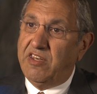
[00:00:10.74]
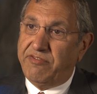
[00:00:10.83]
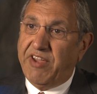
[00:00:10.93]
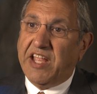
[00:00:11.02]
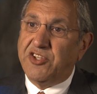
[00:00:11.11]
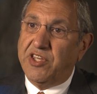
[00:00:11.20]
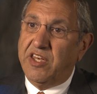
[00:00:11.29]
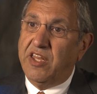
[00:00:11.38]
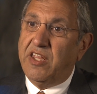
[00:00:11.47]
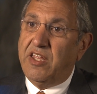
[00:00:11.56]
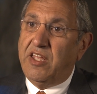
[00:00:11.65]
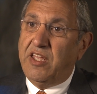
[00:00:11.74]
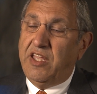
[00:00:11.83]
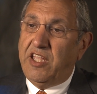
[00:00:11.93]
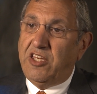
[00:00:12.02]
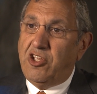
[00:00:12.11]
infection
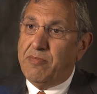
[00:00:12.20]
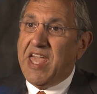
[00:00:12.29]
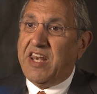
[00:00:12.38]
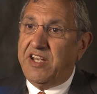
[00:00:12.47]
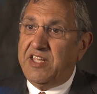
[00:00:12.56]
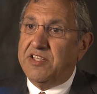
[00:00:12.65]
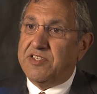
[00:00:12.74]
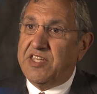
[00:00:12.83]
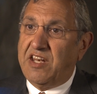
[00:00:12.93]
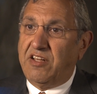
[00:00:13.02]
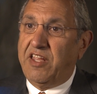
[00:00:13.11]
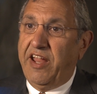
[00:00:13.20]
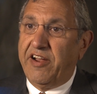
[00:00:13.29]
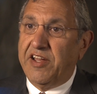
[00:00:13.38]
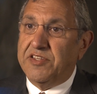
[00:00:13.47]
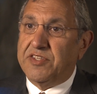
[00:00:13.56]
in humanity is dental
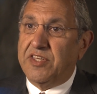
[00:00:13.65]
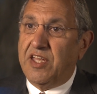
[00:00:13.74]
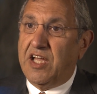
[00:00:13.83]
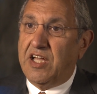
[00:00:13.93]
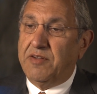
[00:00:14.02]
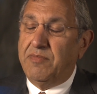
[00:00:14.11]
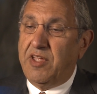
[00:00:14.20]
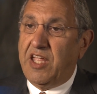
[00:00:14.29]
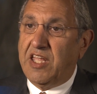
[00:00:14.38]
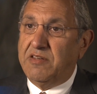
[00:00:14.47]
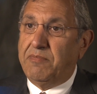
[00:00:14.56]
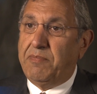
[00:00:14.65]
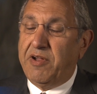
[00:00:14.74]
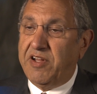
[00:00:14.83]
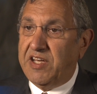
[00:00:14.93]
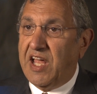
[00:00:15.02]
caries and
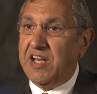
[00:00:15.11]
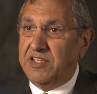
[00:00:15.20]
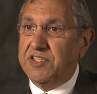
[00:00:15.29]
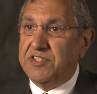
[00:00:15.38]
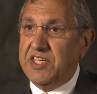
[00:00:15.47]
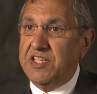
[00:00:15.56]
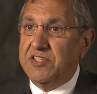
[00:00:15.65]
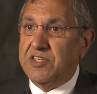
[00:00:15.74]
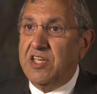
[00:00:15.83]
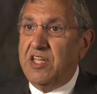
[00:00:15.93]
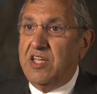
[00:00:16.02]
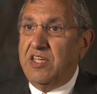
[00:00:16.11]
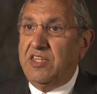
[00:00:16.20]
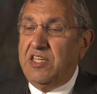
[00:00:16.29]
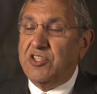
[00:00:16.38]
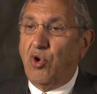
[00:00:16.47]
periodontal disease.
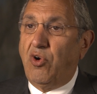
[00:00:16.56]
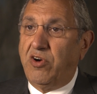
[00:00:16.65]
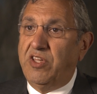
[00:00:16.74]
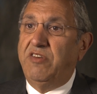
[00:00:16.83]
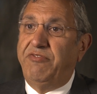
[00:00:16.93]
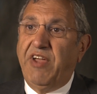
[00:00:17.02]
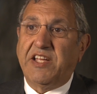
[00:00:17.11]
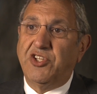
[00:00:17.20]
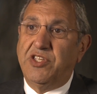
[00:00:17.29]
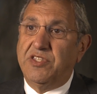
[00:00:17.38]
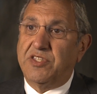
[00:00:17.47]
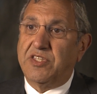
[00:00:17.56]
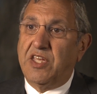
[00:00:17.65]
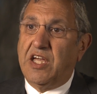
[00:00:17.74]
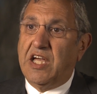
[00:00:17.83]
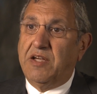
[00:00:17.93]
These oral infections
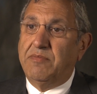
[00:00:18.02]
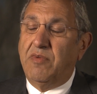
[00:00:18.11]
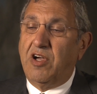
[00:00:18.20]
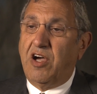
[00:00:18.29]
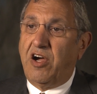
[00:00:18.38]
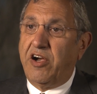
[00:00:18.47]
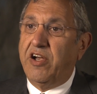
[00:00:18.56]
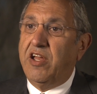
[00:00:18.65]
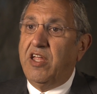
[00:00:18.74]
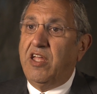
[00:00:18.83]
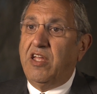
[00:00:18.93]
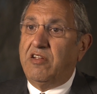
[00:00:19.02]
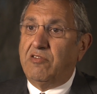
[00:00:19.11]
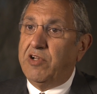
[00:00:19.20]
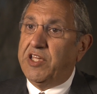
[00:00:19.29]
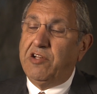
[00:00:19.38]
are
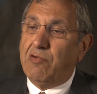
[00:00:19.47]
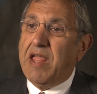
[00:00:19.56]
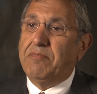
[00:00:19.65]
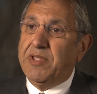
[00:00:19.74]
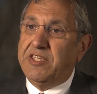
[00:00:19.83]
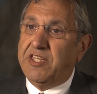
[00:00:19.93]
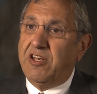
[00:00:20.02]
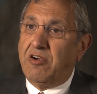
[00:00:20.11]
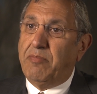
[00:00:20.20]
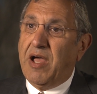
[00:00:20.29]
really rampant in our